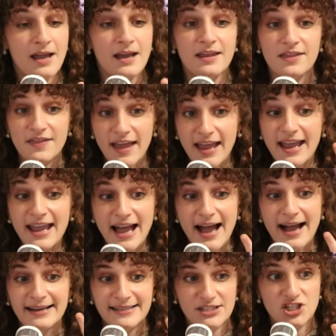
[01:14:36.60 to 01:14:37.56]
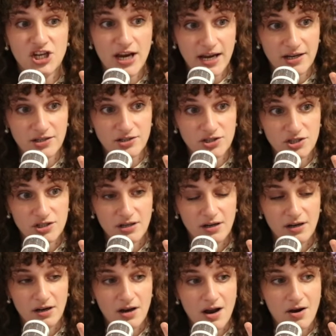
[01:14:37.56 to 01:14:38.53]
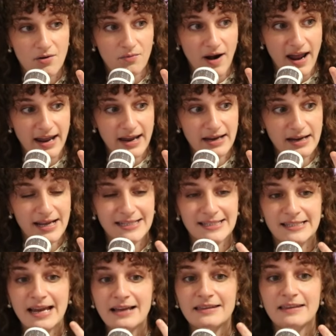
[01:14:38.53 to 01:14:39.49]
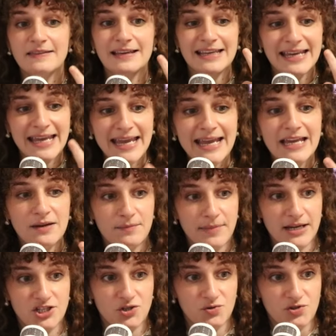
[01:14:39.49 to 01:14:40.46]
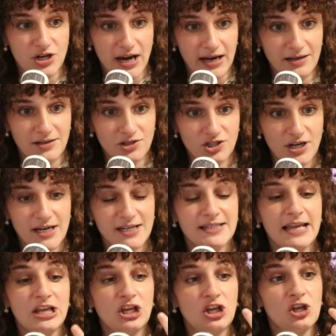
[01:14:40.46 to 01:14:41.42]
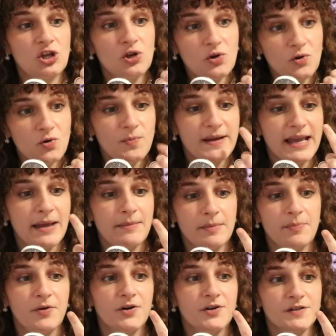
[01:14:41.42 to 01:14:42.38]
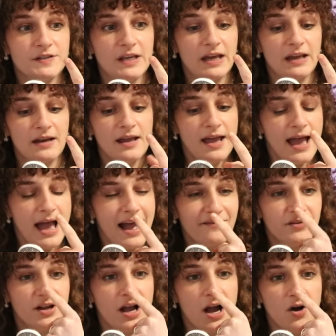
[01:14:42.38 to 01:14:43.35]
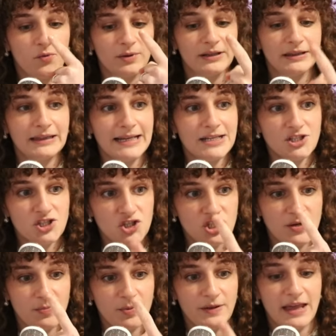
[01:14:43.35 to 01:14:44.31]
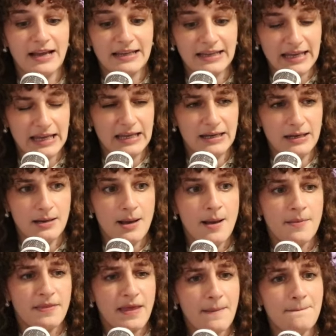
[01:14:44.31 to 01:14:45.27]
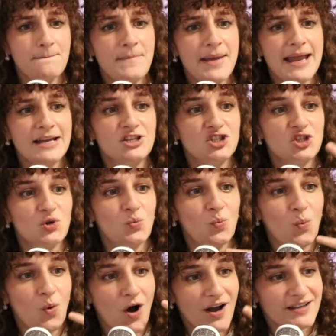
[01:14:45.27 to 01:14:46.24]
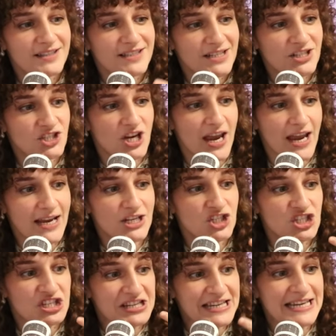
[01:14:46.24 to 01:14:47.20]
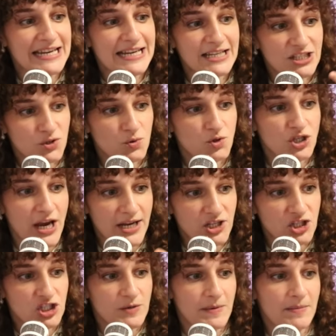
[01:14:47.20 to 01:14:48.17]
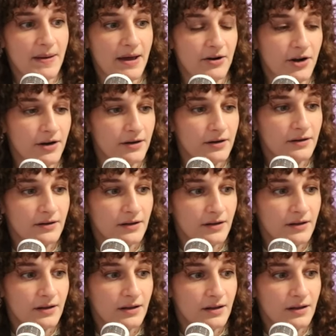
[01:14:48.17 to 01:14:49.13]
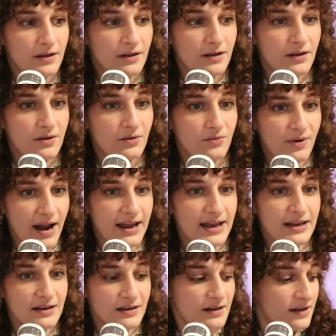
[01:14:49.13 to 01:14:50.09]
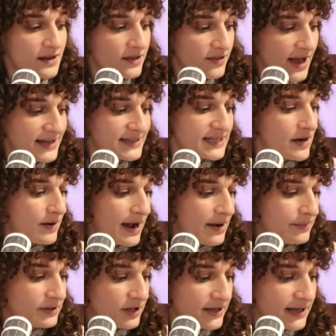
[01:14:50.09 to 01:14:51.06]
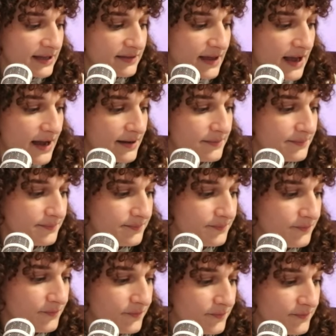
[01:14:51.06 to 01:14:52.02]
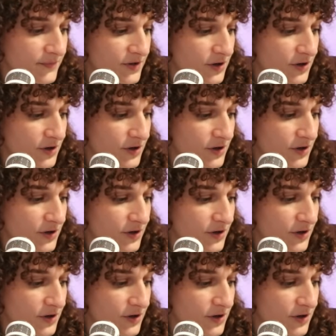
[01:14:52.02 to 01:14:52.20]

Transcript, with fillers: They had to change, right? It's not that the kid made you change, it's that you became a person having a relationship with that kid that made you want to change, need to change to be better, right? That's how I would look at that, you